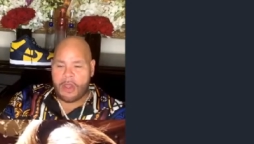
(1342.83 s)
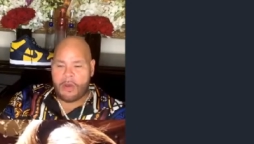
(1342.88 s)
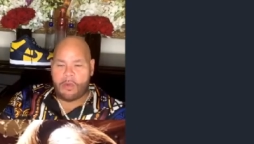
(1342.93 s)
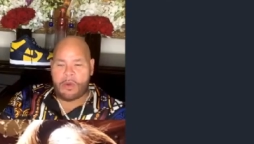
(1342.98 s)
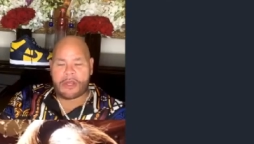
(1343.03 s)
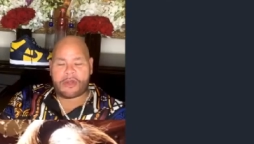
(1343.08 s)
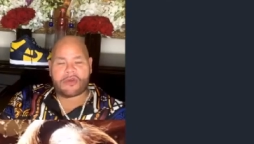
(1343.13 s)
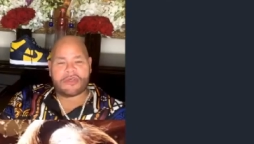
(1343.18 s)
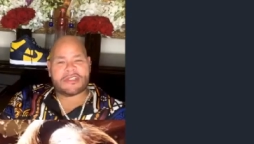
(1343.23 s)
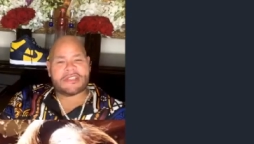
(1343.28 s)
when
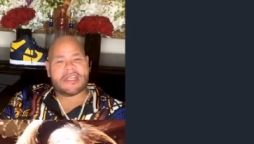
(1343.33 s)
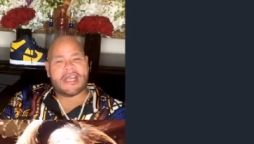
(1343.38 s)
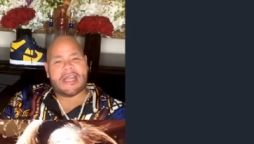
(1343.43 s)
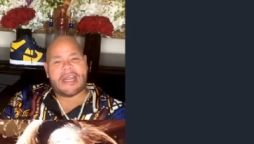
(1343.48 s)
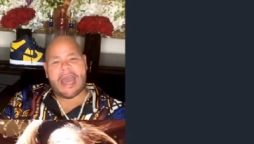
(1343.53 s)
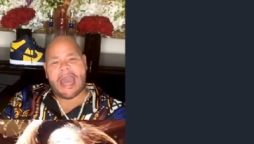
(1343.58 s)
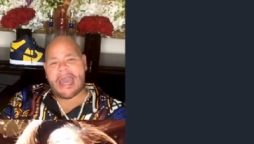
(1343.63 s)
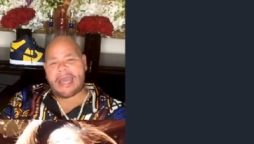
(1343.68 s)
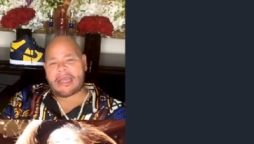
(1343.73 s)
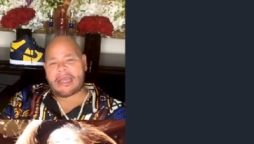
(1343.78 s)
Christina
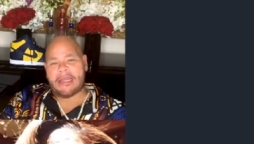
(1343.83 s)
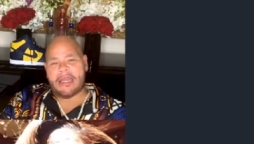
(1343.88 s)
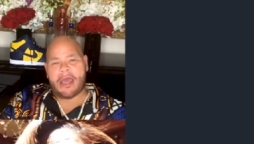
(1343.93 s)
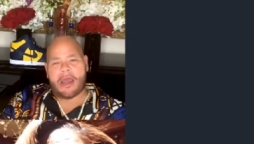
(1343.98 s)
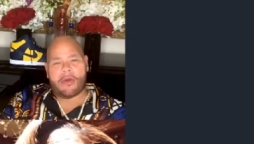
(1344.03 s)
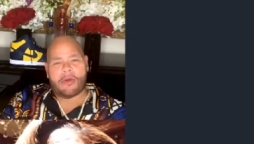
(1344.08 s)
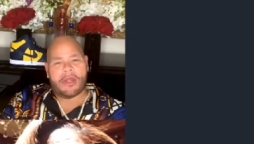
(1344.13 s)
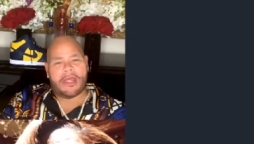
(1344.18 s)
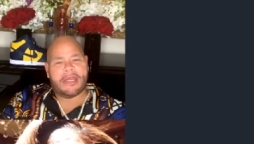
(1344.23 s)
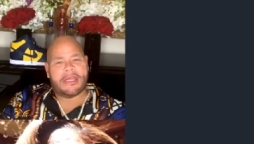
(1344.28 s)

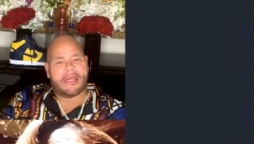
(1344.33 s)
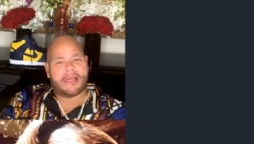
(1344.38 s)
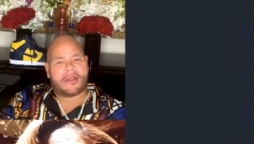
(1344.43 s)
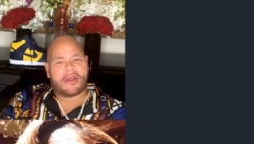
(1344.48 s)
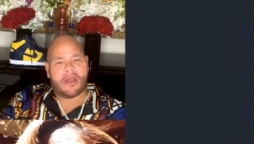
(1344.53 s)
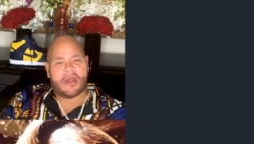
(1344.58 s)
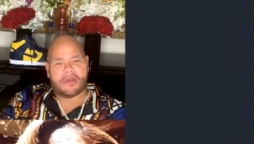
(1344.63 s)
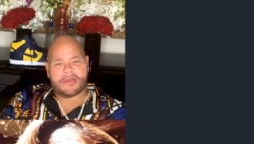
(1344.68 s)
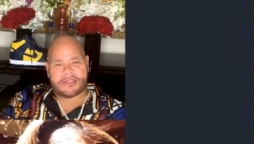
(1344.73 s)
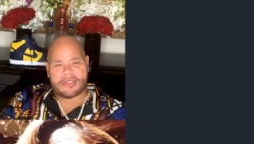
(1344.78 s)
Aguilera and the girls